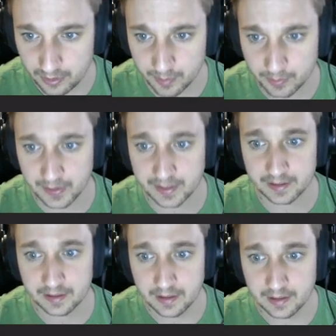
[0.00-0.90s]

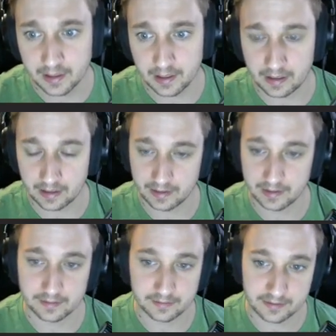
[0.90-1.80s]
Playing
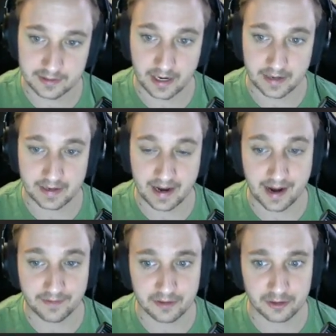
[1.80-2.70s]
dotted
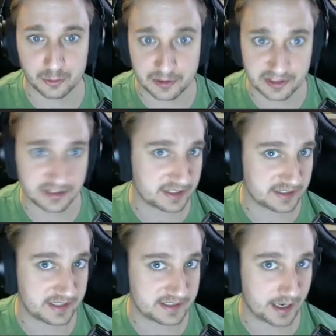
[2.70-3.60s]
half notes, which in
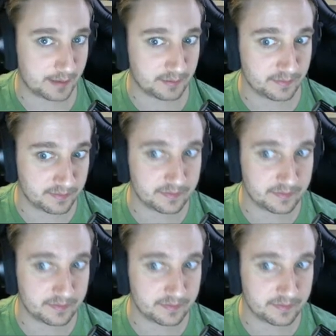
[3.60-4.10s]
6/8 time